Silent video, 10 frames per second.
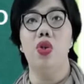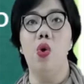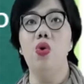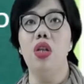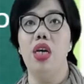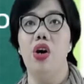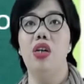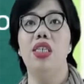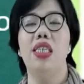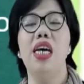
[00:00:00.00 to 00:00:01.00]
only on
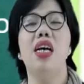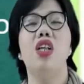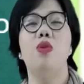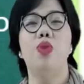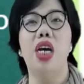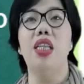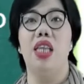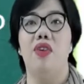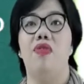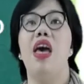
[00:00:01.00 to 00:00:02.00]
a single
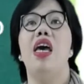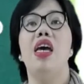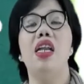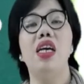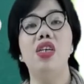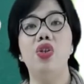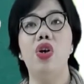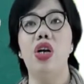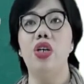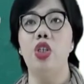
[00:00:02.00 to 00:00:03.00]
objective in his or
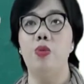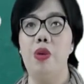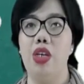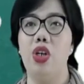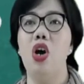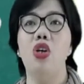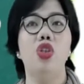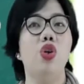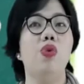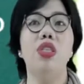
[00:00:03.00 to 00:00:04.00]
her speech
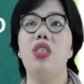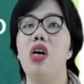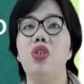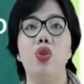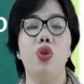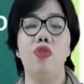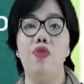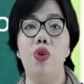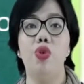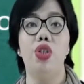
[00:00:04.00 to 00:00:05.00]
so as not to
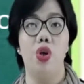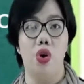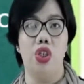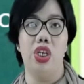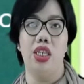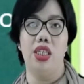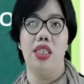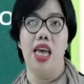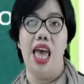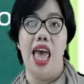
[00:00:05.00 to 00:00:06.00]
confuse the
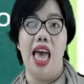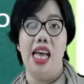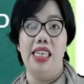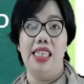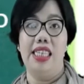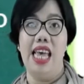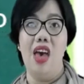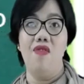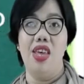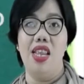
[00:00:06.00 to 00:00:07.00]
audience.
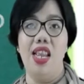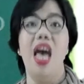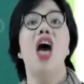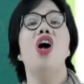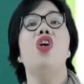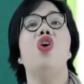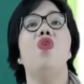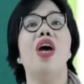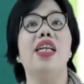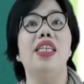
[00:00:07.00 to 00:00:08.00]
7.
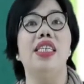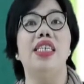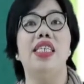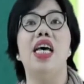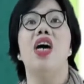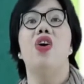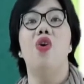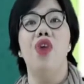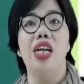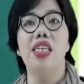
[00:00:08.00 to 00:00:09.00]
Correctness.
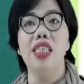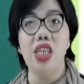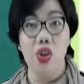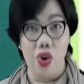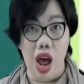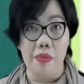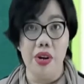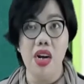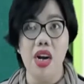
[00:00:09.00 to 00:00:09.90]
Correctness in grammar